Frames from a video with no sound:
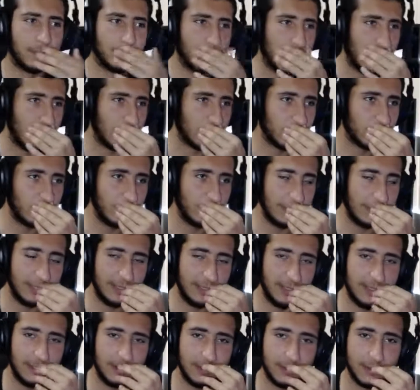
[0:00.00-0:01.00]
I don't
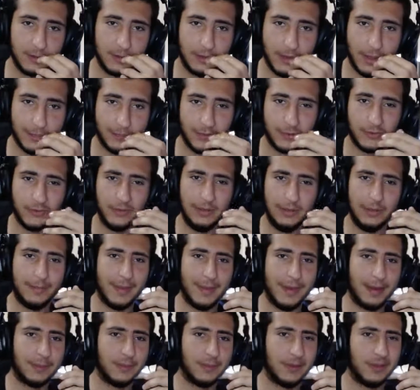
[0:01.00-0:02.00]
really, I'm not really
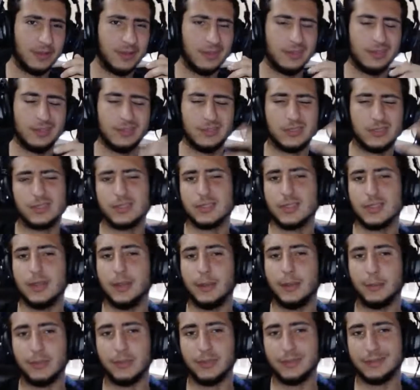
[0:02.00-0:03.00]
mad about it. It's just
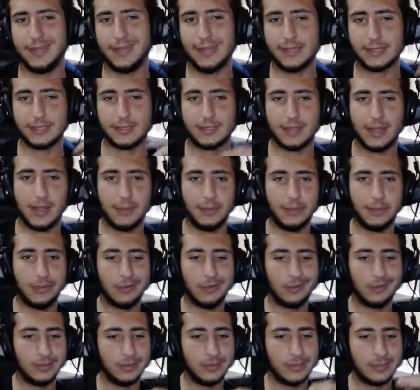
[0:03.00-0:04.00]
like, but it takes time,
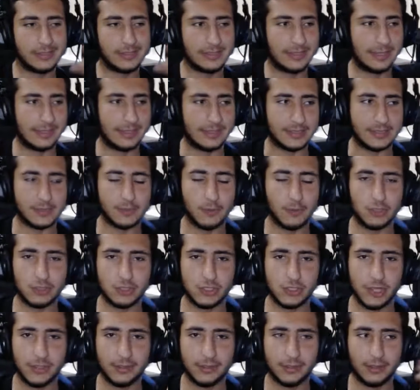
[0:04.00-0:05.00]
It's like a small
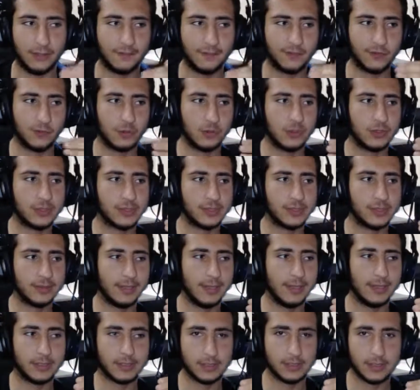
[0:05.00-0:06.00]
channel. Of course, it
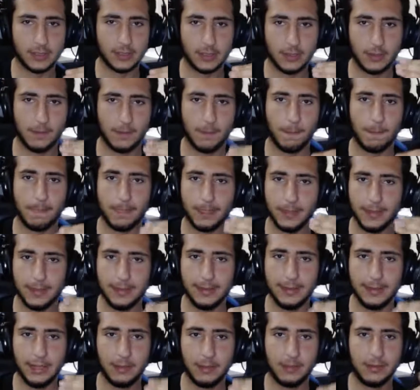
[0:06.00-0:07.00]
takes
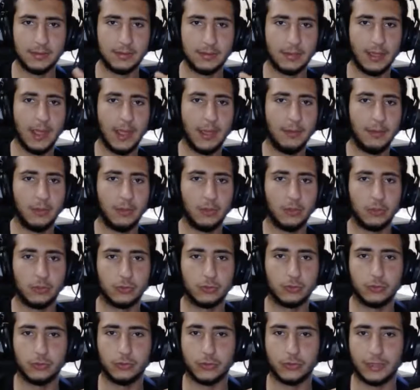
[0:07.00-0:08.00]
a little bit time,
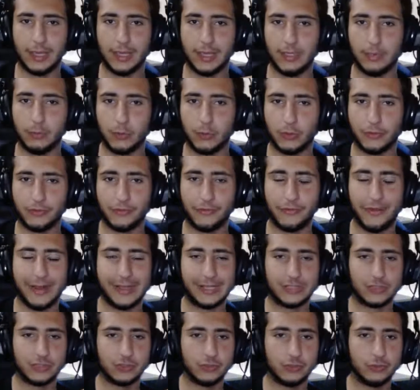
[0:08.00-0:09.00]
to gain more
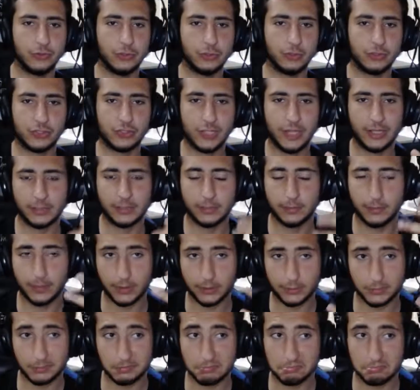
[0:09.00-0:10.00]
traction to your channel.
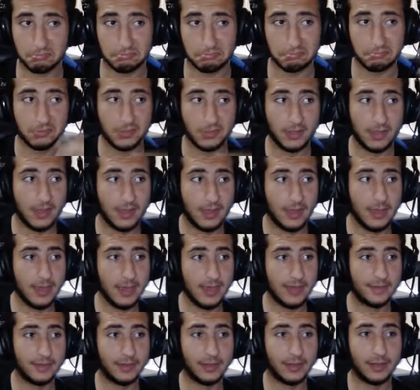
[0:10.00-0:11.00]
But
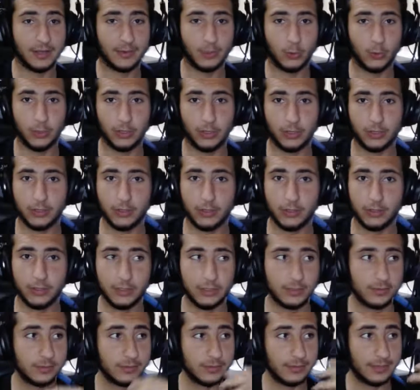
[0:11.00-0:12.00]
hey, we gotta work hard,
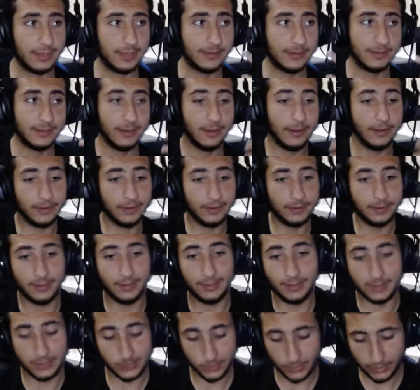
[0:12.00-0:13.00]
get there. It
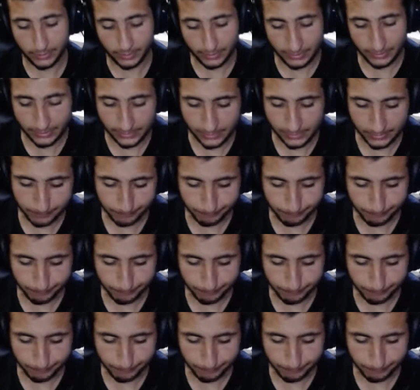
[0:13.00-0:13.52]
is what it is.